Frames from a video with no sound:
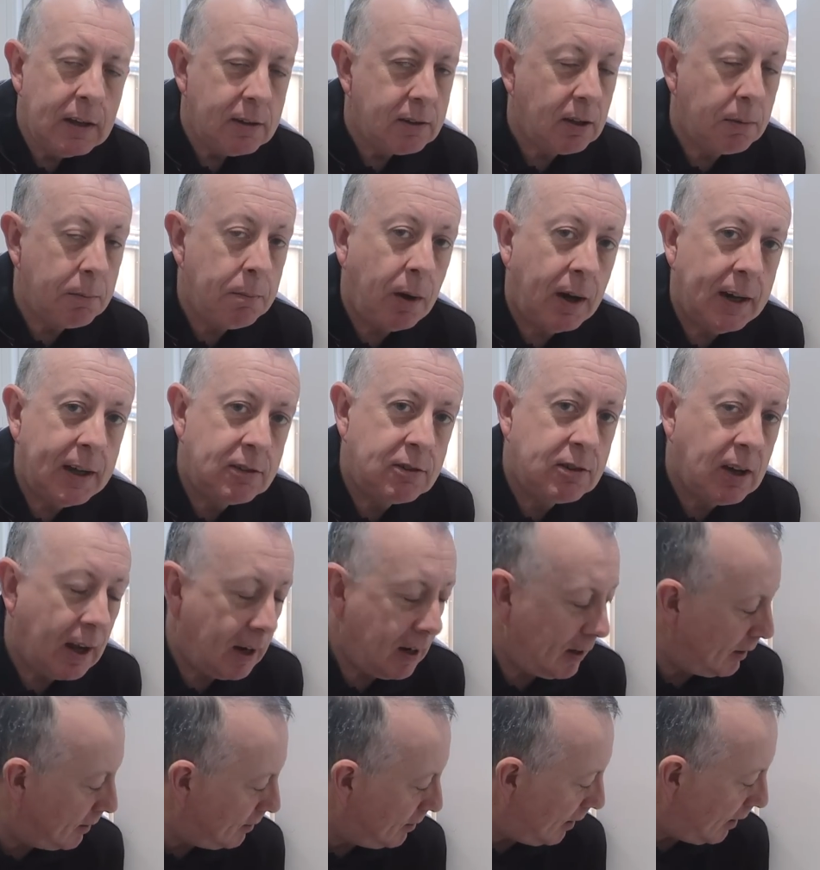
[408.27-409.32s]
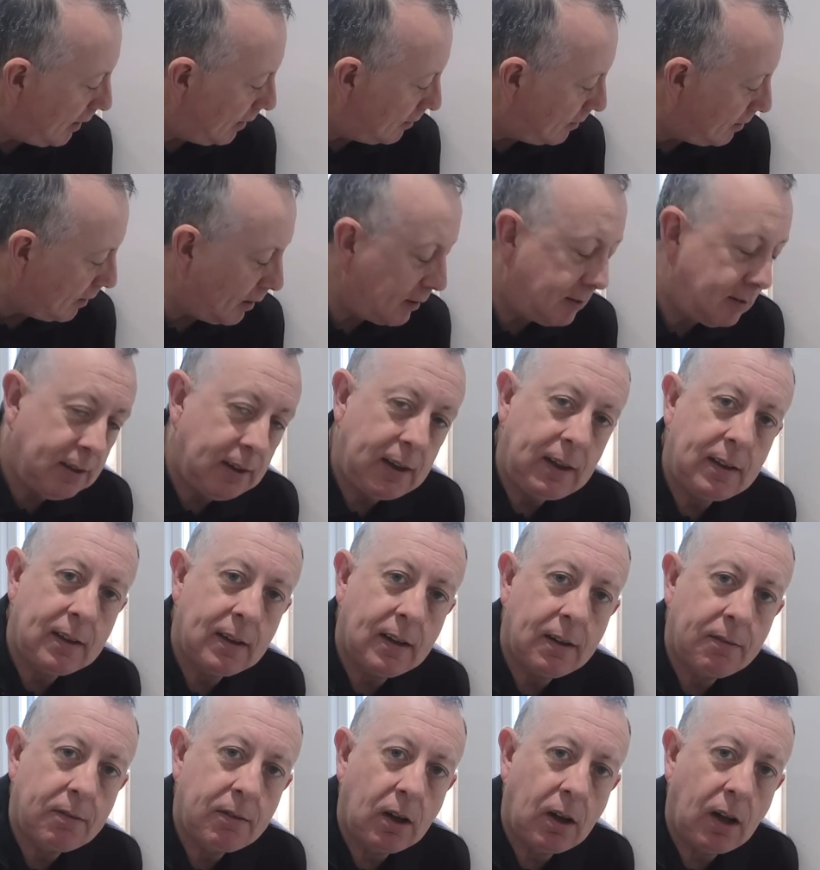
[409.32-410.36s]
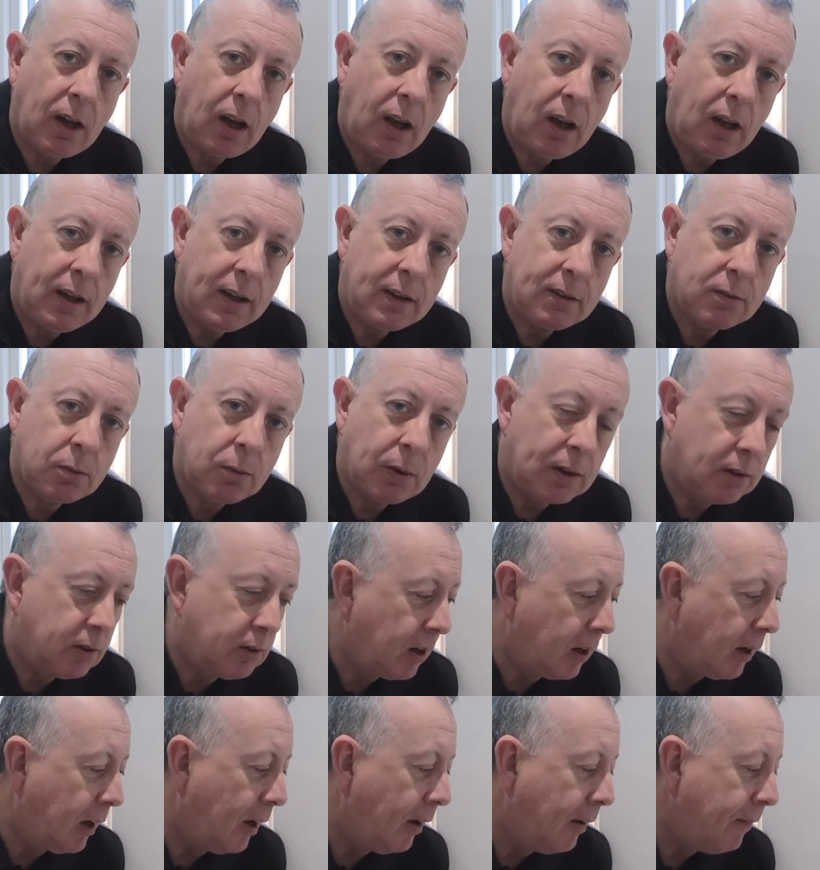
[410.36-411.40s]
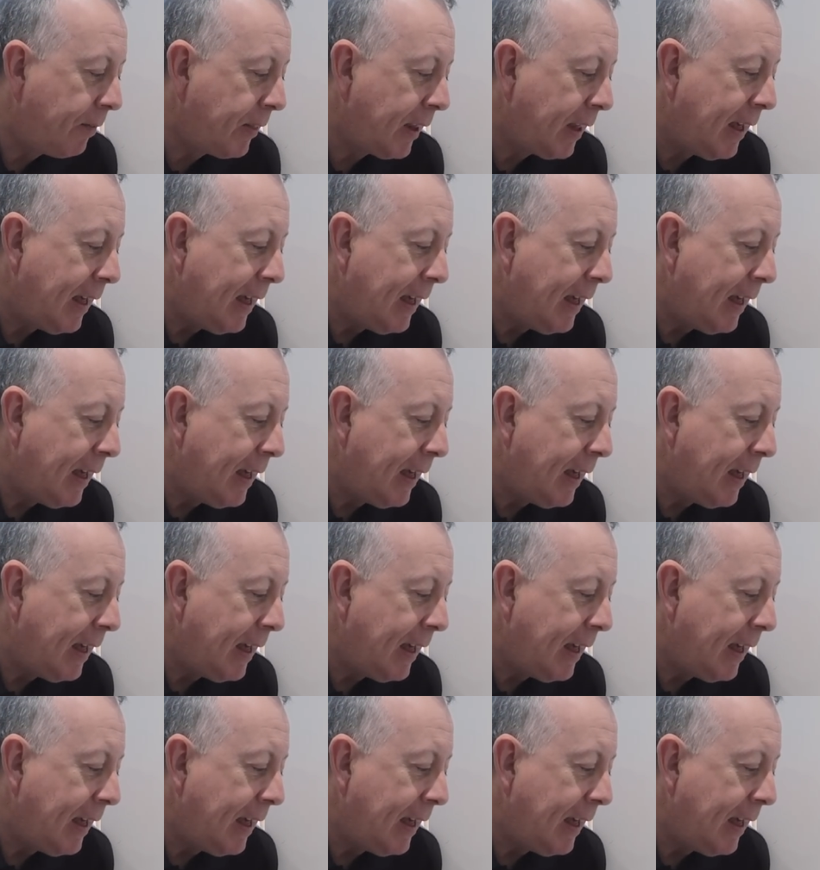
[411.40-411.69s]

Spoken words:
So my challenge is, I see that I've got a light switch here,